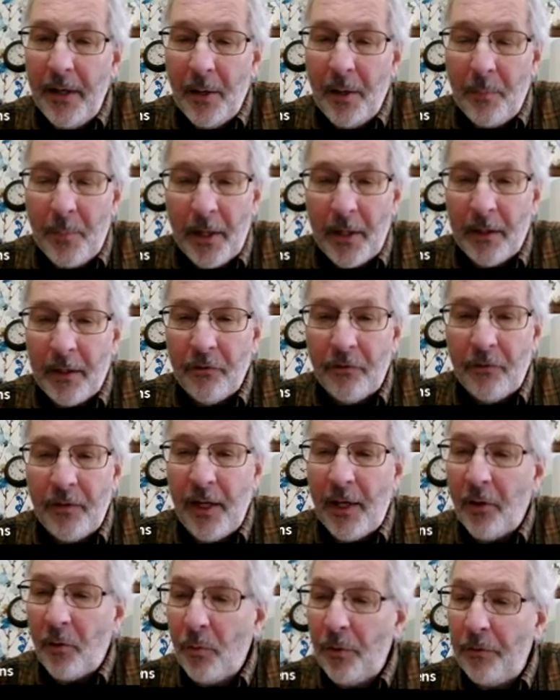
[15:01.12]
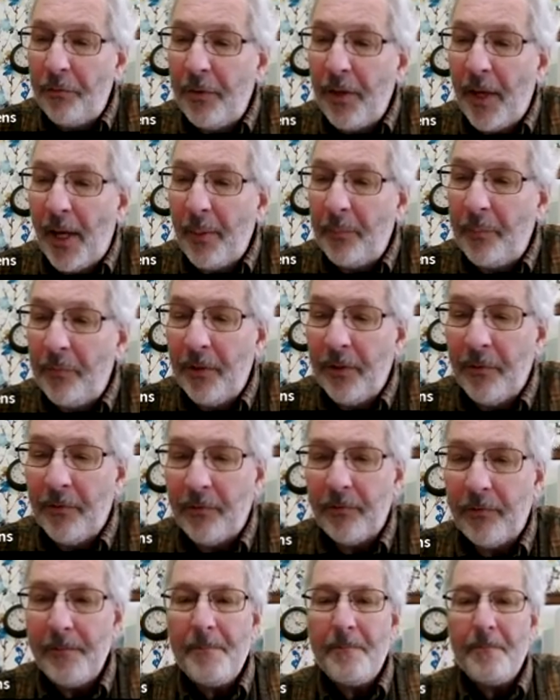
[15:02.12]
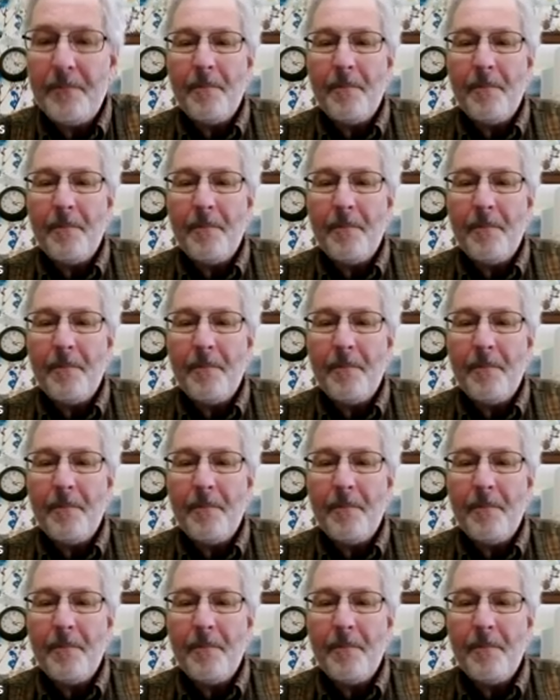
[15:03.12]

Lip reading: and American Standard rooftops is,